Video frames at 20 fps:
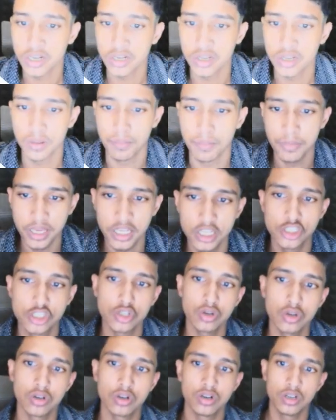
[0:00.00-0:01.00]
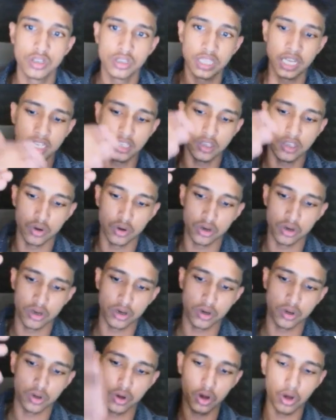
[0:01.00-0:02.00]
and make sure that
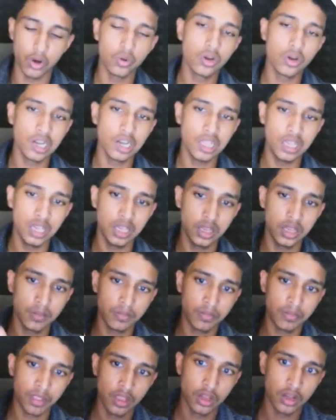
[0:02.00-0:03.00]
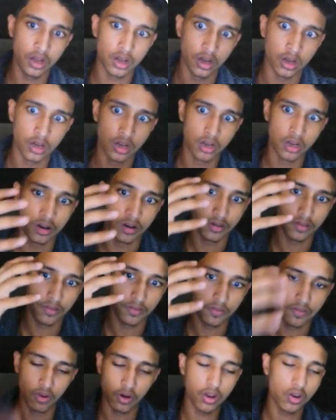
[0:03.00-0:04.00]
you're only
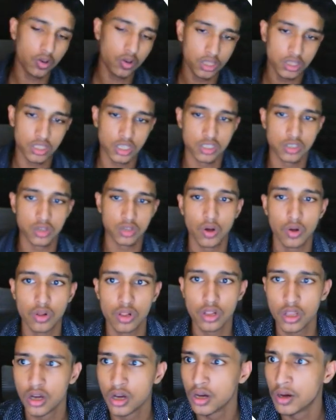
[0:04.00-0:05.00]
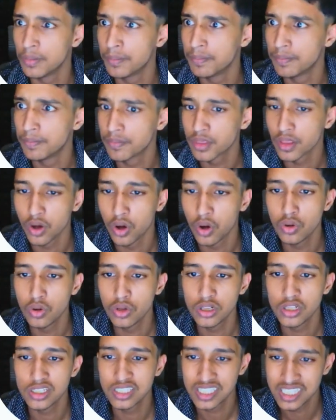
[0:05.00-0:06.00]
following this
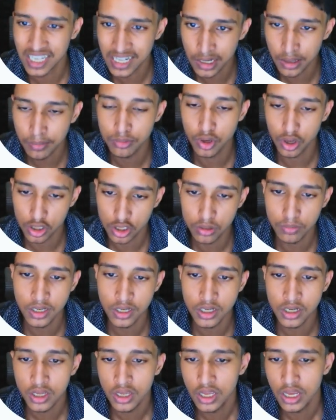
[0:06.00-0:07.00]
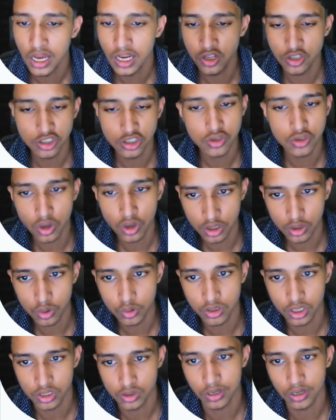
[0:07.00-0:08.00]
whole setup document, and you're just going
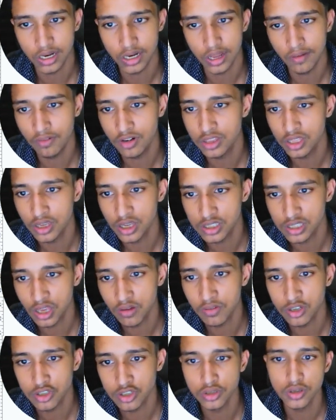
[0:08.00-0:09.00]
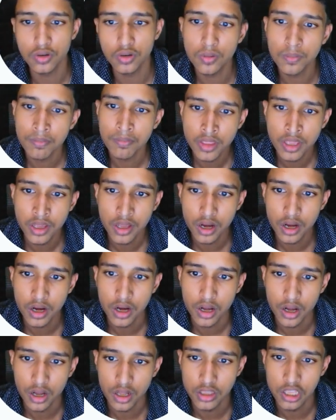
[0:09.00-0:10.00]
through this, right? Everything is given to you.
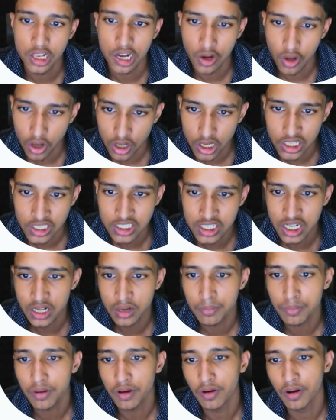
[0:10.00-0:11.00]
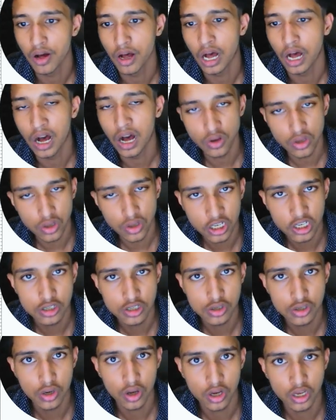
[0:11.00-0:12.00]
The login setup, how you
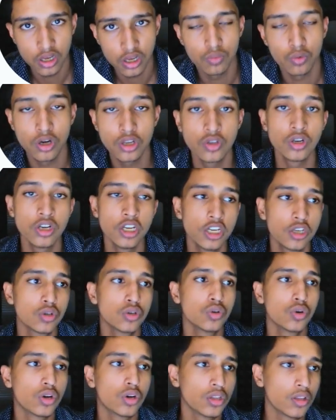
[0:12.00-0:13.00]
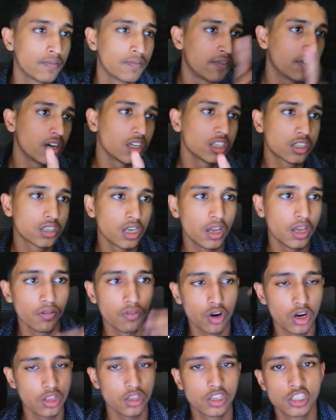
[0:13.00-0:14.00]
need to log in, what you need to do on the first
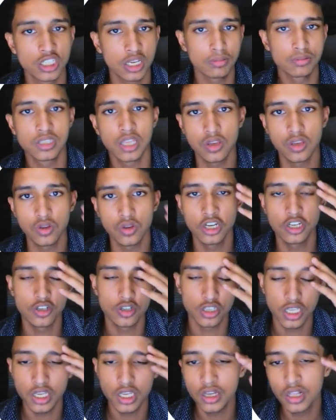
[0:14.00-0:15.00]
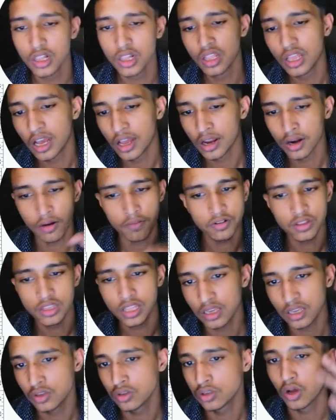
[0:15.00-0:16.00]
day, what are the steps that you need to take. And
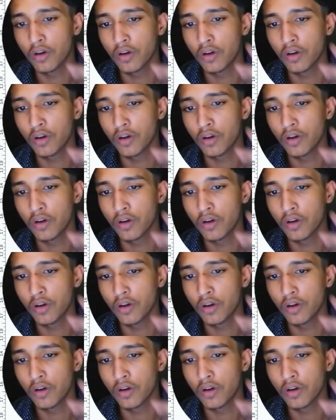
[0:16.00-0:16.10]
after that,